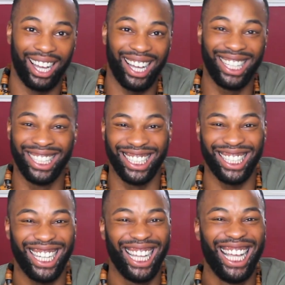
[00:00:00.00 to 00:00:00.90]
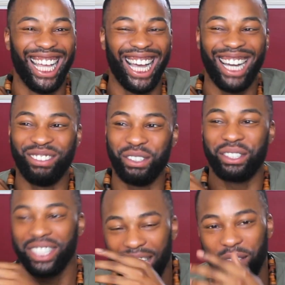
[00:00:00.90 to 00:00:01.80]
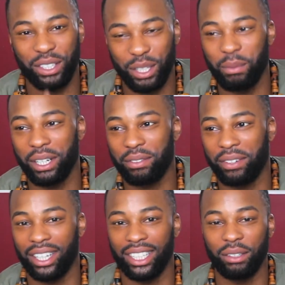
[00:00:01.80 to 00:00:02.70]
And we were just having so much fun,